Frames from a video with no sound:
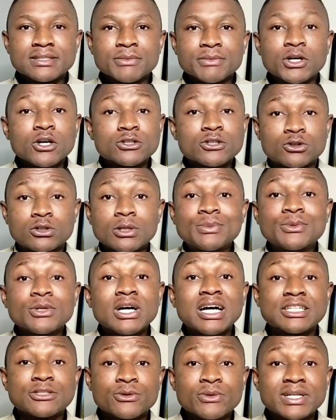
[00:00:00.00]
Because scripture
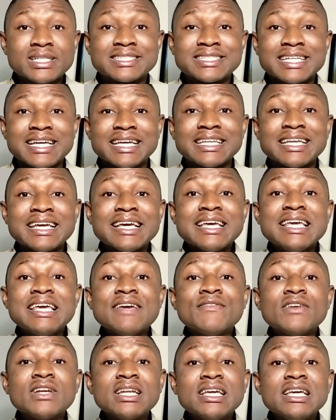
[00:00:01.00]
has already said,
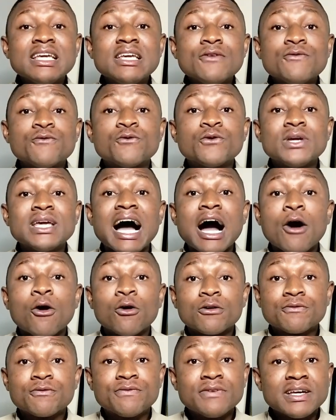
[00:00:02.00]
even if we are
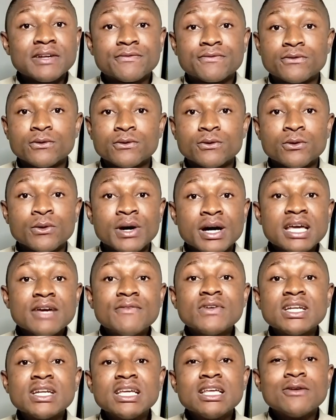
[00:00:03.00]
unfaithful,
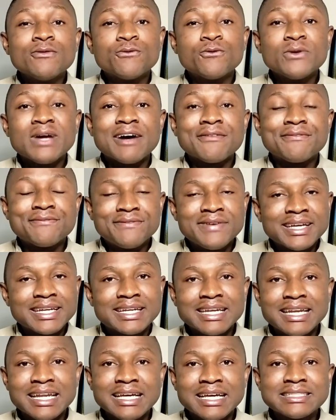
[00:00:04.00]
even if we are
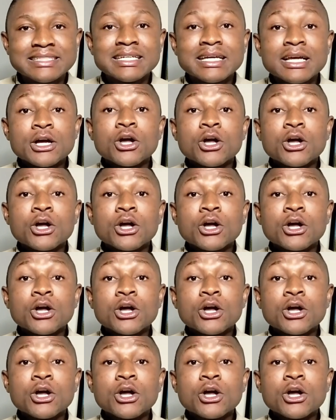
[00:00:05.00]
faithless,